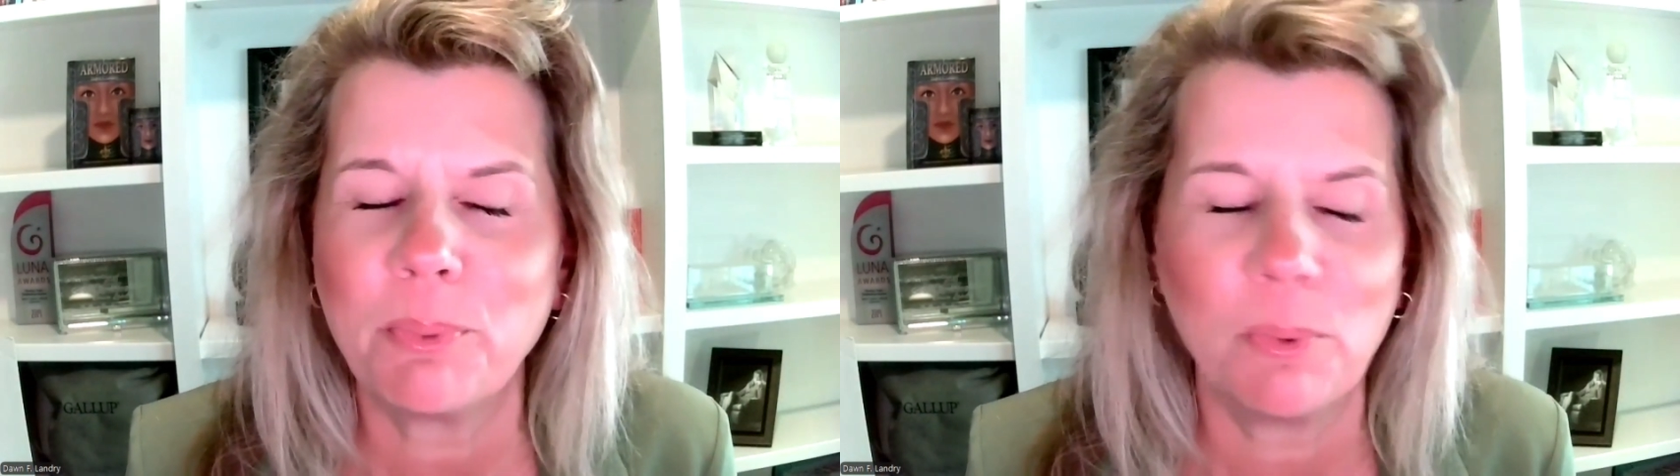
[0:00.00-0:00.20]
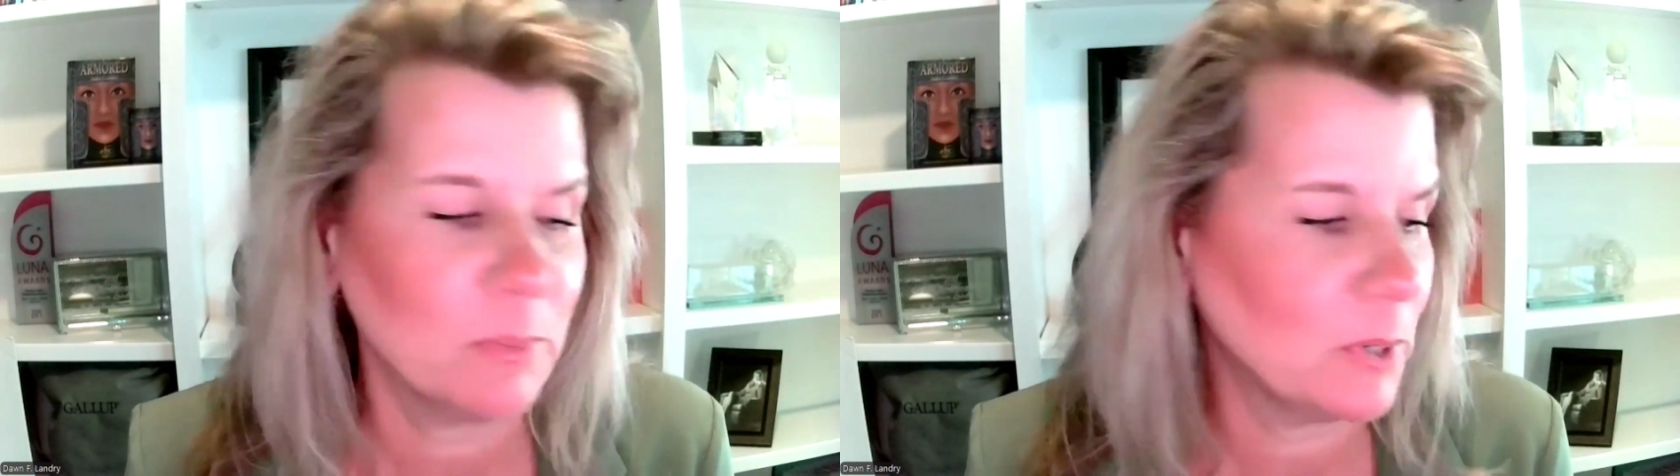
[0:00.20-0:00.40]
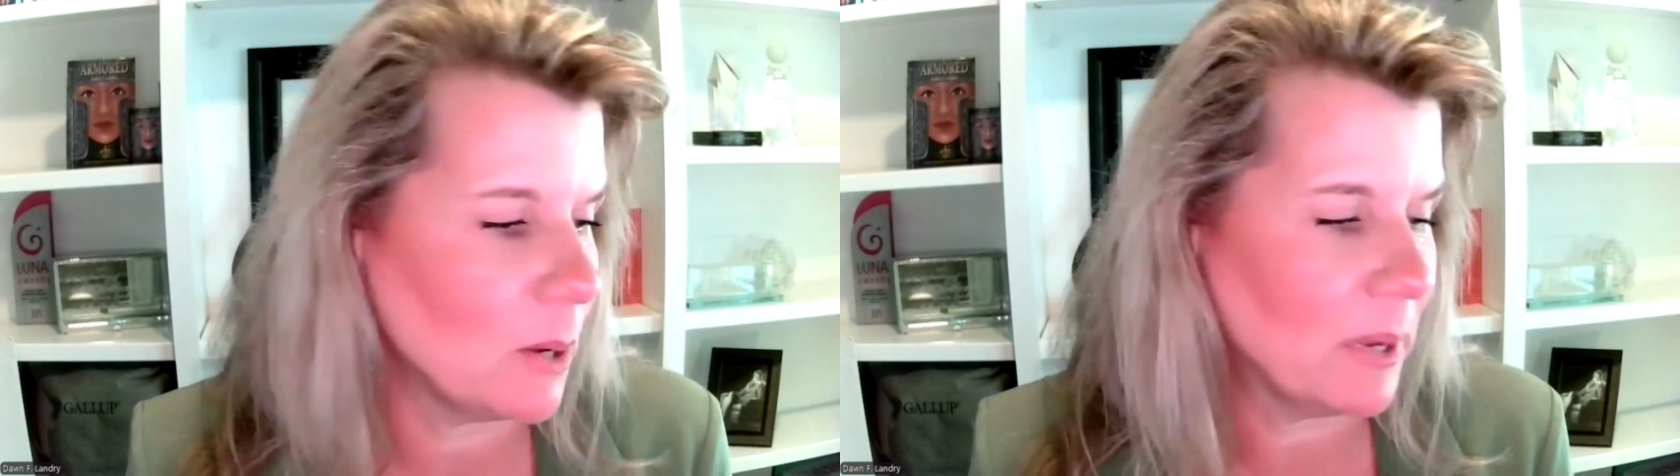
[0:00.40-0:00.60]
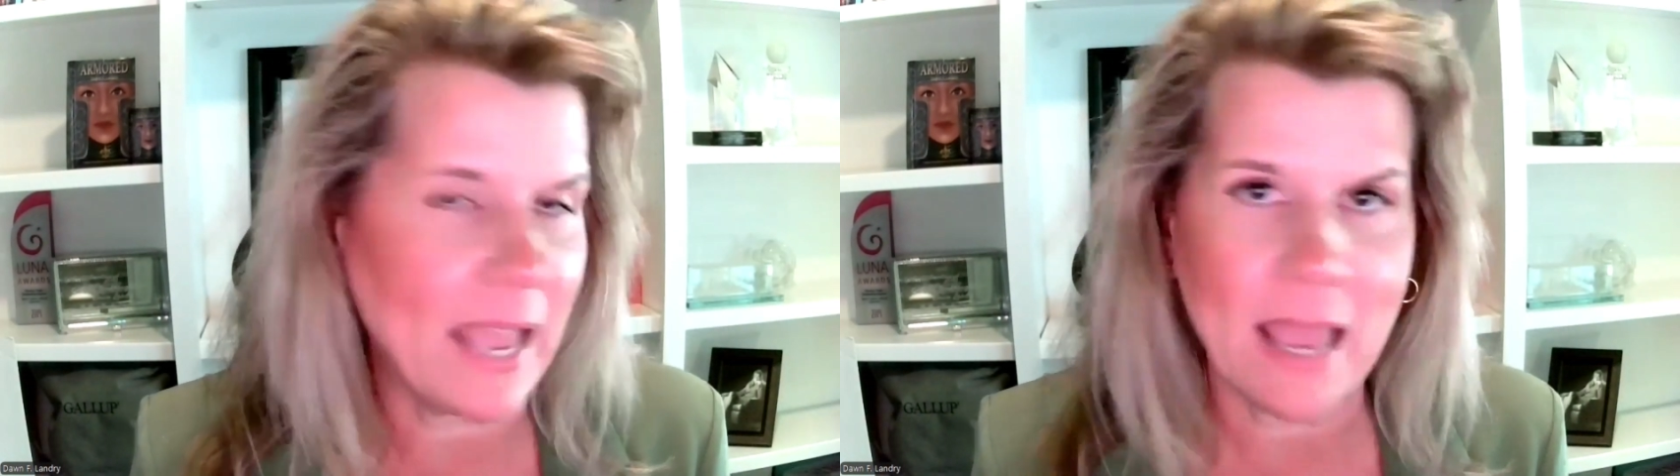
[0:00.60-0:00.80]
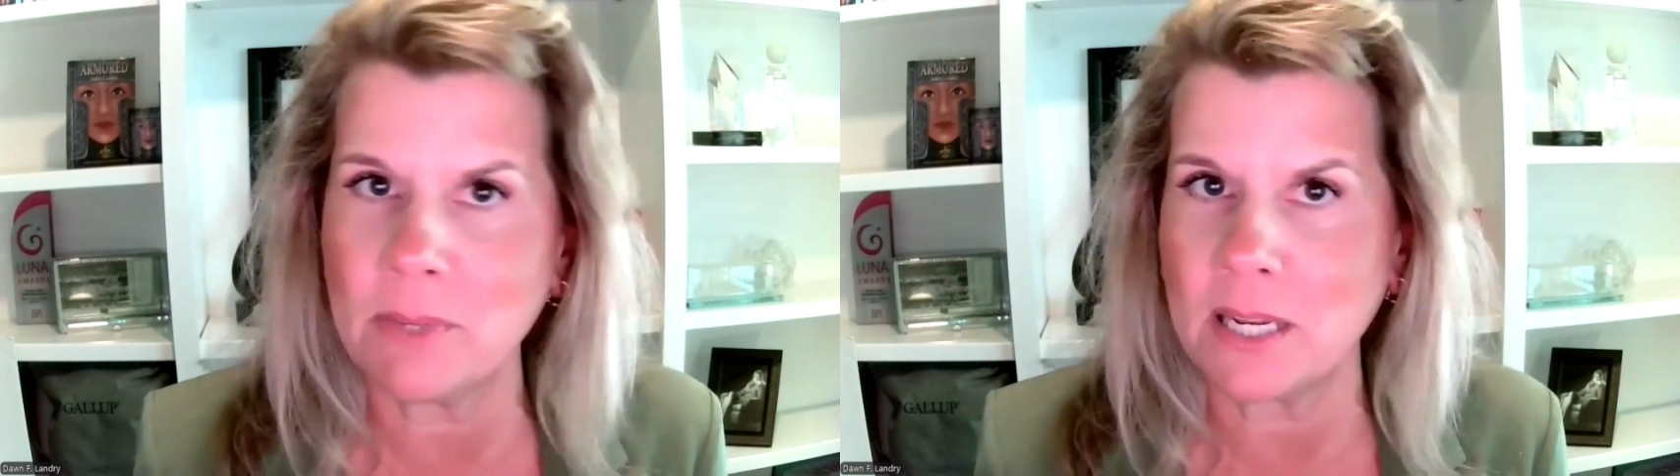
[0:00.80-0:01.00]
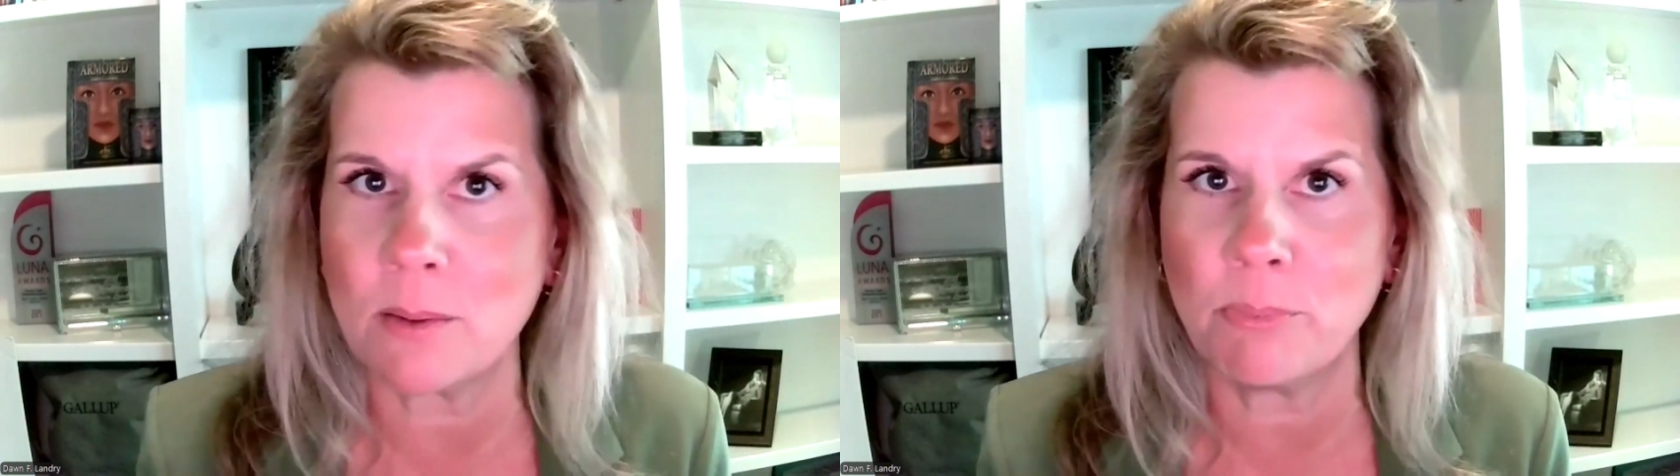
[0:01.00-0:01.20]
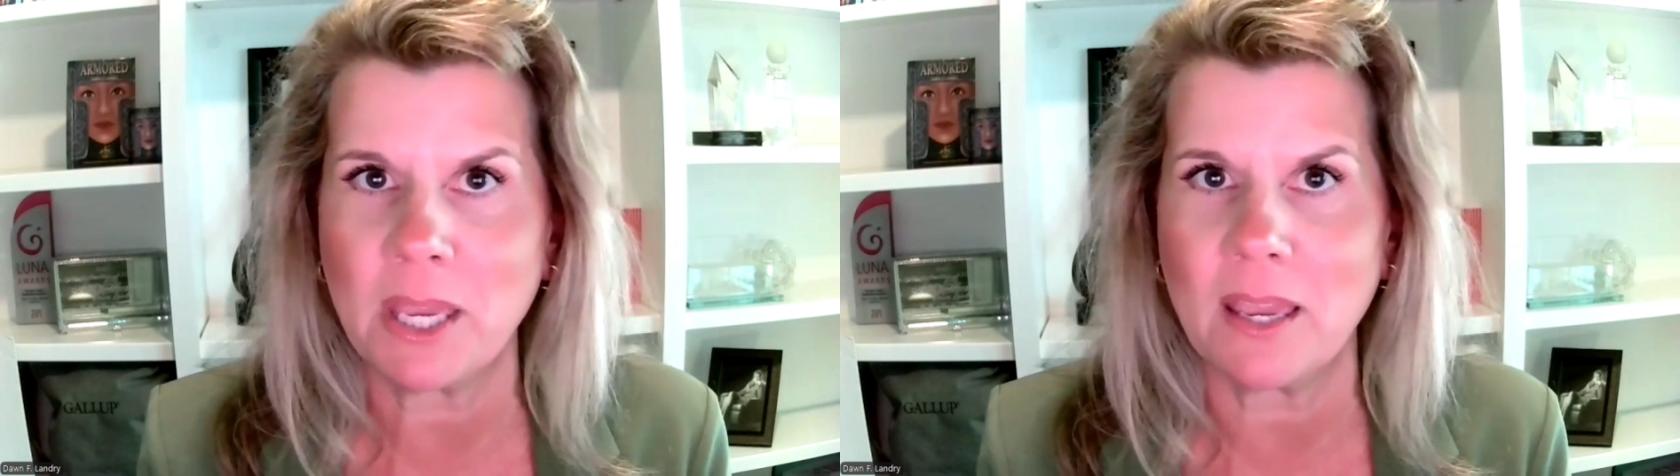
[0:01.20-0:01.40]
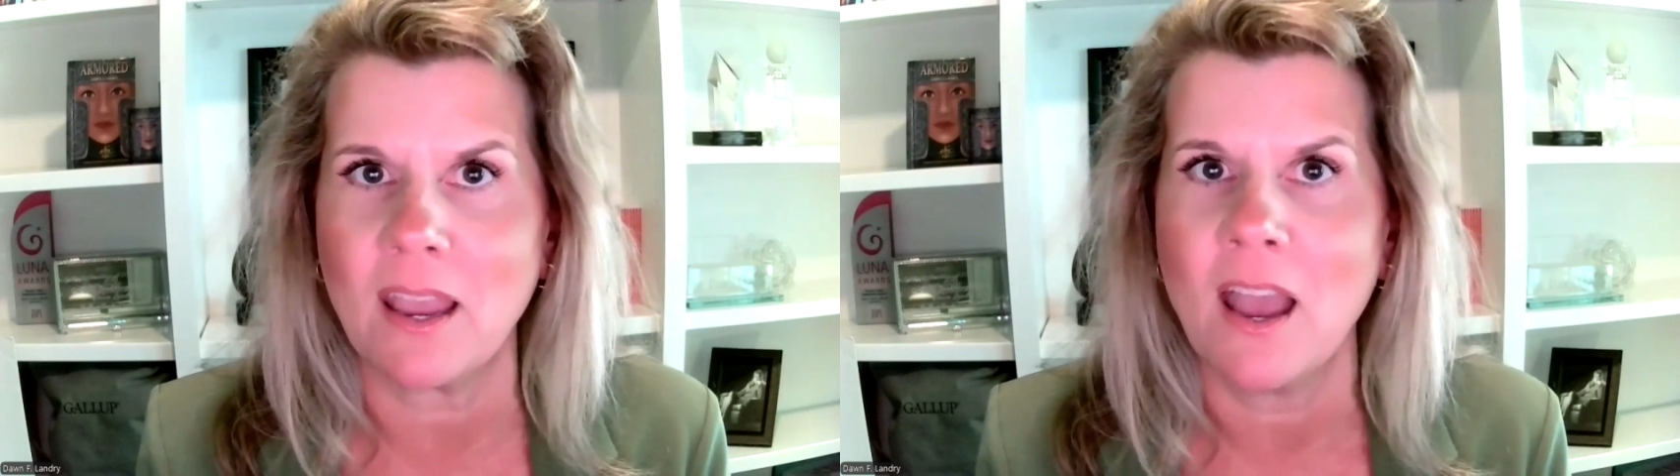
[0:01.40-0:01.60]
became an
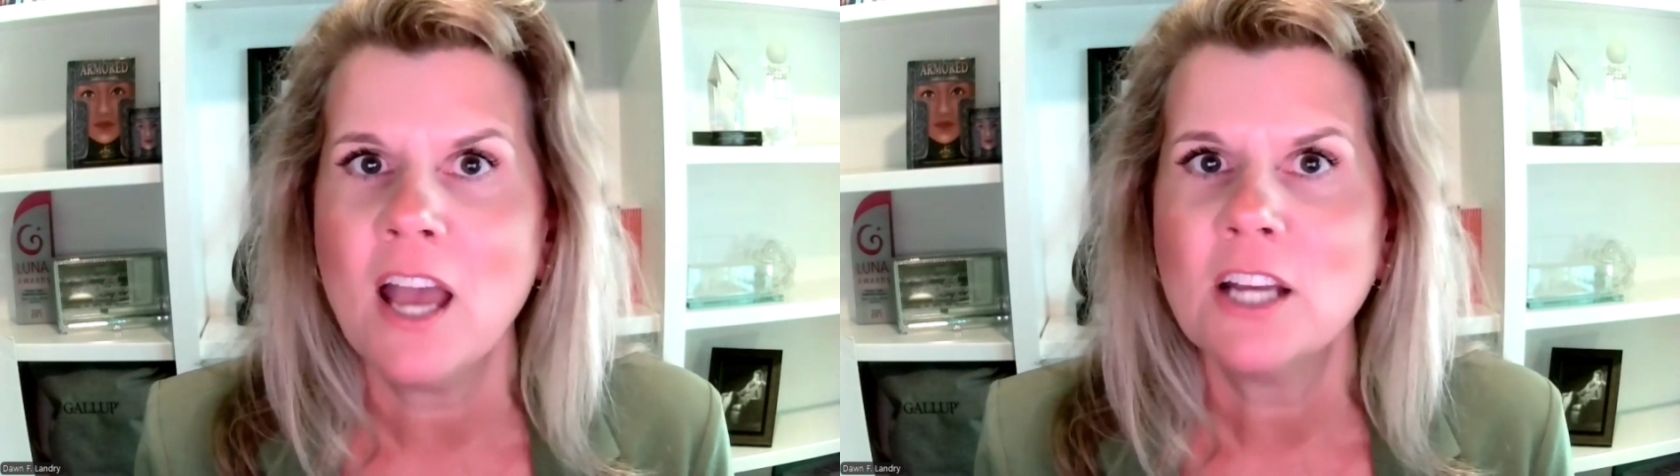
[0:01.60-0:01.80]
MP,